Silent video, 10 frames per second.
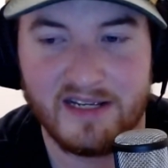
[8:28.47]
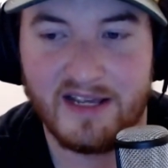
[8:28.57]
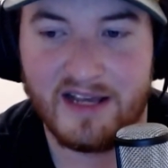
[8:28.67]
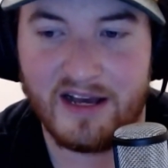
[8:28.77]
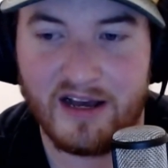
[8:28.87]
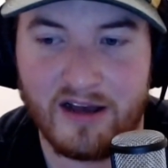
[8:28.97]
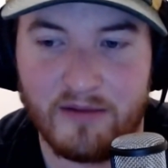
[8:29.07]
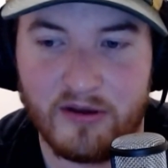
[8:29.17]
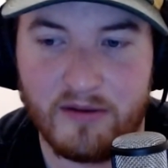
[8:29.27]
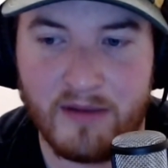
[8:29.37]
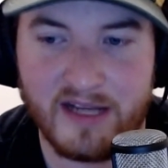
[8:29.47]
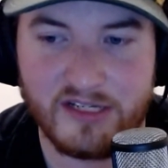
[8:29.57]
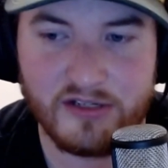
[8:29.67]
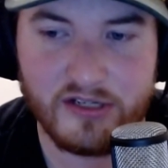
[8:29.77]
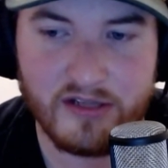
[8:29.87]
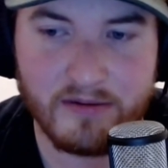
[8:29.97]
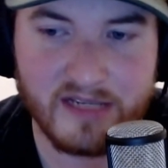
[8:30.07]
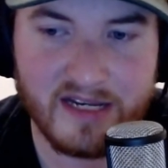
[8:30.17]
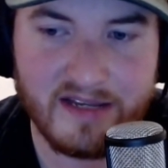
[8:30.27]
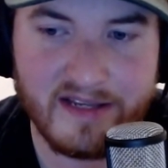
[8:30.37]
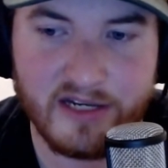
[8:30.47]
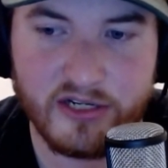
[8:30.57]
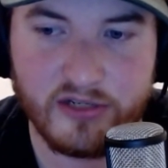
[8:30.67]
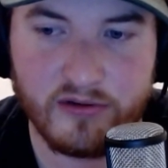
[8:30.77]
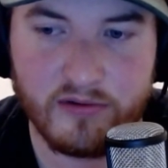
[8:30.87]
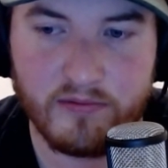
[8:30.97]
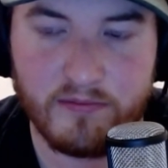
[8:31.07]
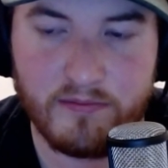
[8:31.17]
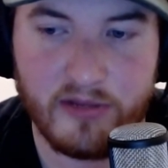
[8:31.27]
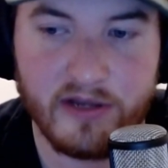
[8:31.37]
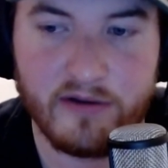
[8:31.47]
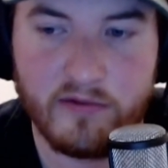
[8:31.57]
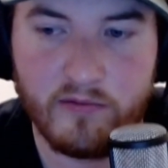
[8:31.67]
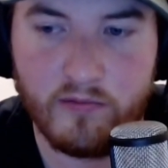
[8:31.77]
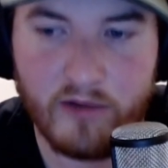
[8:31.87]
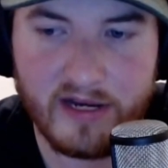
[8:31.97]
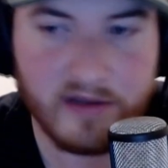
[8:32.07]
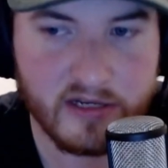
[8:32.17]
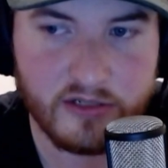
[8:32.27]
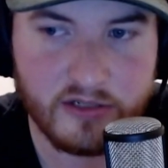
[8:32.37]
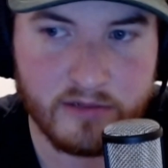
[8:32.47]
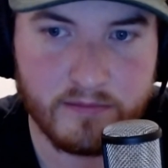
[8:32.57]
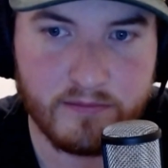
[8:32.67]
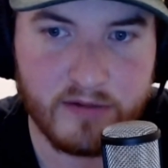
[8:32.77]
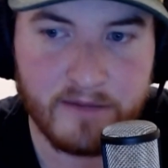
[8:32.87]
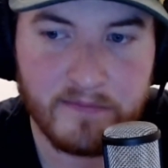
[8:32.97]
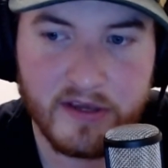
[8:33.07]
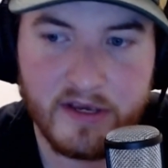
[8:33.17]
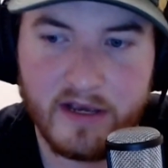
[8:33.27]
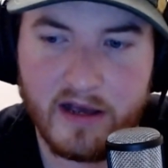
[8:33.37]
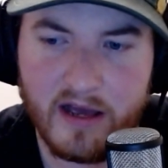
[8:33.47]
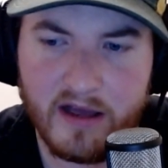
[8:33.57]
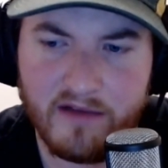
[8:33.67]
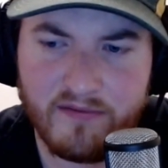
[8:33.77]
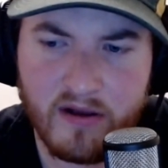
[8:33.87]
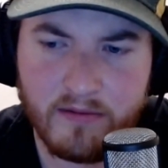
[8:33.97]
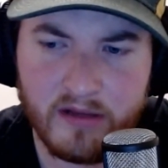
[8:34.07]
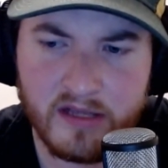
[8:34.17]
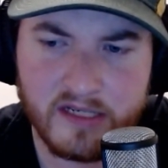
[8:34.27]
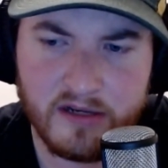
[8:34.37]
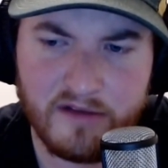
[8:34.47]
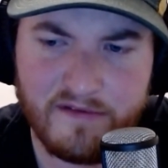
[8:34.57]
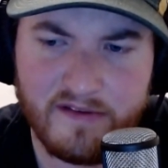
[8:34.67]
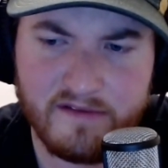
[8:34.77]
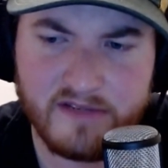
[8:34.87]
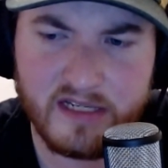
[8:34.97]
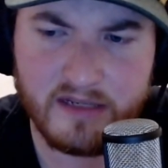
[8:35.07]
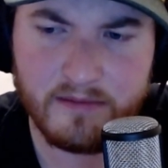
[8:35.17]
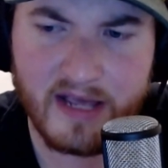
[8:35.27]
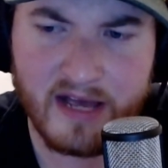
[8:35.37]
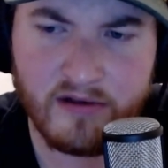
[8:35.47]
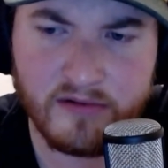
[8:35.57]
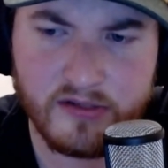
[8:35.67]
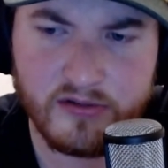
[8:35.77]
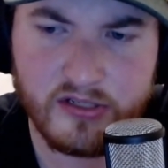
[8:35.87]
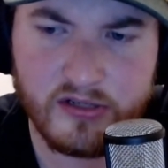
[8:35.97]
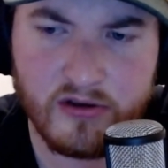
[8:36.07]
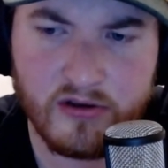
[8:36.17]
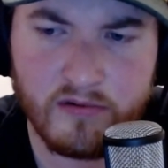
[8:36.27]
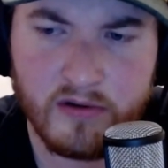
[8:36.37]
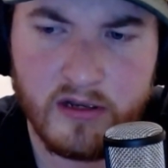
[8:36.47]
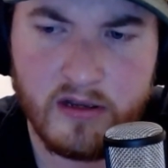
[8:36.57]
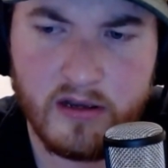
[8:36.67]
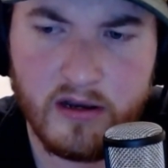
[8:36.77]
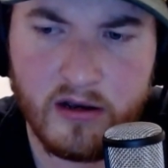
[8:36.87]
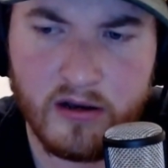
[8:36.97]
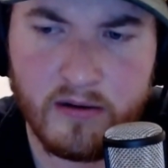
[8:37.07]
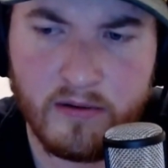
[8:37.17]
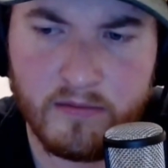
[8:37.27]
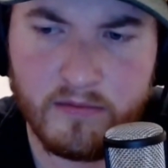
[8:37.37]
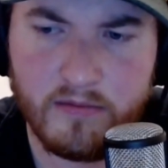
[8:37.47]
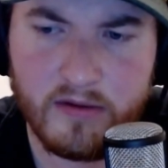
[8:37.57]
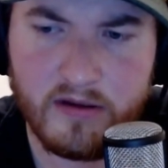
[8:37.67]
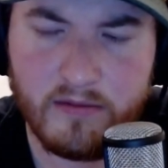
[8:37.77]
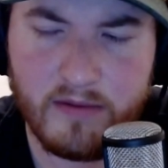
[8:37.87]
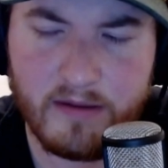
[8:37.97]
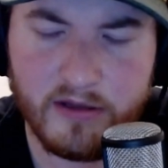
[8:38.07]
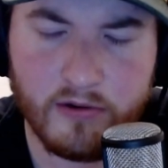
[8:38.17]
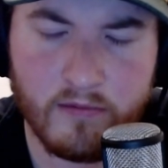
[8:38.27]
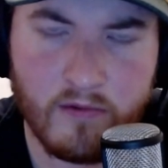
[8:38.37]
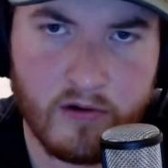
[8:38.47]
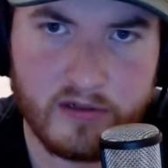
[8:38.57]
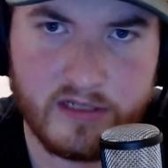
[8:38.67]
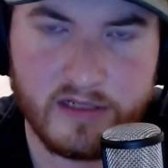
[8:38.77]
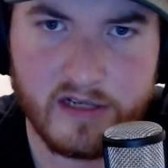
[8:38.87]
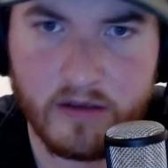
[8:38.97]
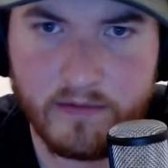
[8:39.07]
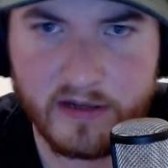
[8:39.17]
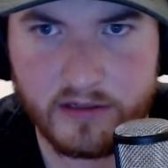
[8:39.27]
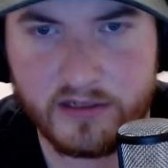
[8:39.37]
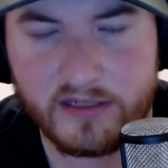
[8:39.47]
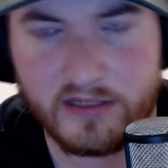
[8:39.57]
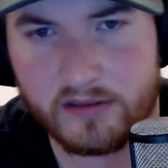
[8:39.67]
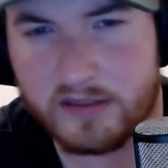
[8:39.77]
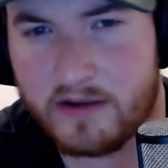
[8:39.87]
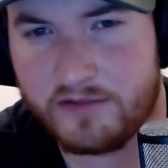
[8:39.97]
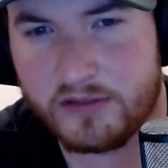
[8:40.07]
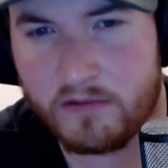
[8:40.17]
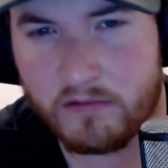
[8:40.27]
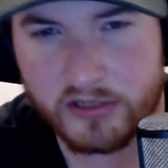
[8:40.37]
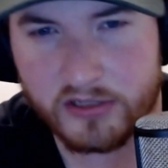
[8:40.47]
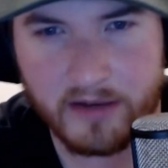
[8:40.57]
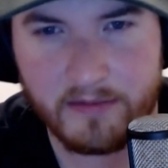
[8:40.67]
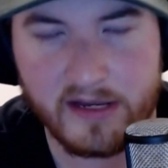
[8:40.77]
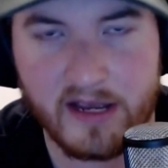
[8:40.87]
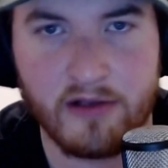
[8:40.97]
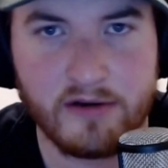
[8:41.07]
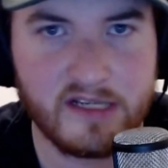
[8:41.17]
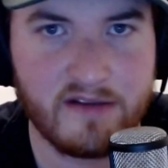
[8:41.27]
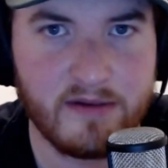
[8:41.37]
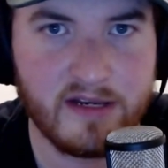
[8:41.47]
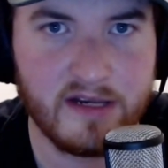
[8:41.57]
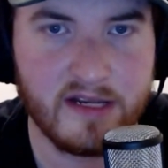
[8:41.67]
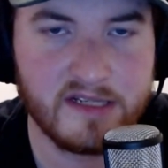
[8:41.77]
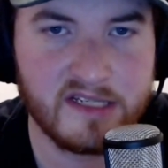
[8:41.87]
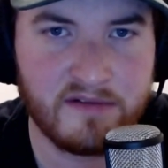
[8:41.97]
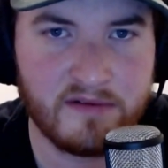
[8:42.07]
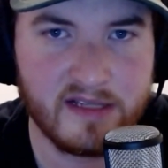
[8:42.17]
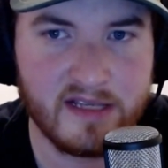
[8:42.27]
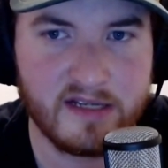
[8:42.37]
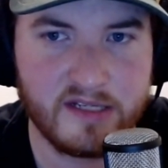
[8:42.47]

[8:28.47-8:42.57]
But mind you, too, that was kind of the initial big weight loss jump. But I've probably lost another 15 pounds or so, maybe a little more since I got back to the States, because I've just been watching how many calories I've been eating and stuff like that.